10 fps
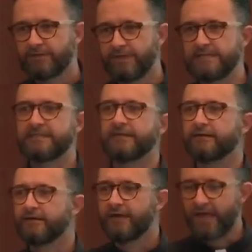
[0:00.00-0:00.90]
into
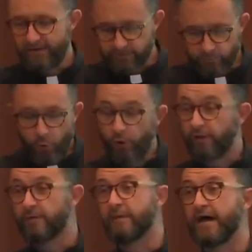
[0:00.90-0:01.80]
the
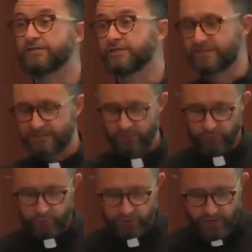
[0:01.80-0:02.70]
evermore, the magis that
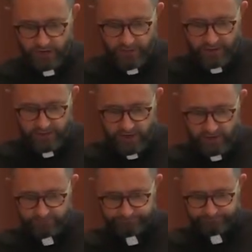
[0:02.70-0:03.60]
we would talk about in
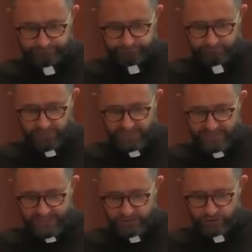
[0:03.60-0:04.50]
our
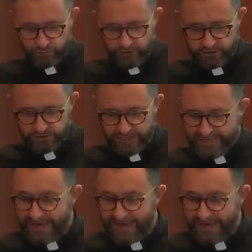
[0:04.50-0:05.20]
Ignatian tradition.